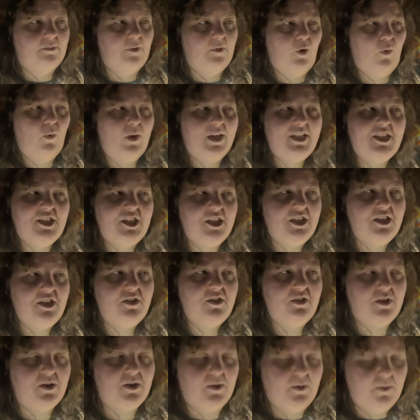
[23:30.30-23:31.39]
What should you
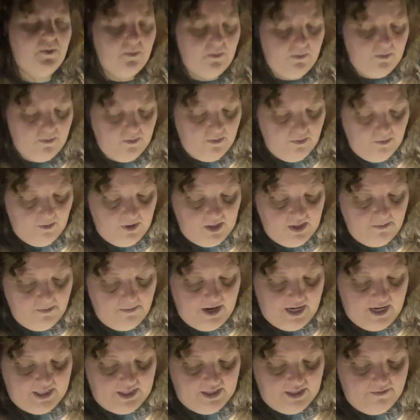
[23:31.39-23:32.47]
do with the
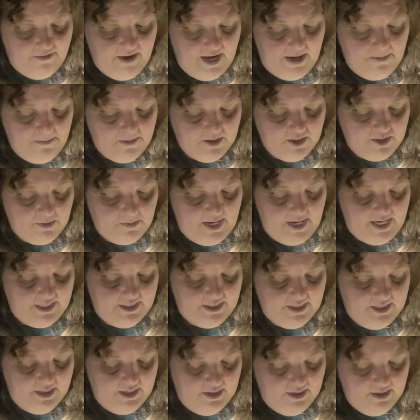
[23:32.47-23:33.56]
bottle of hyperspace?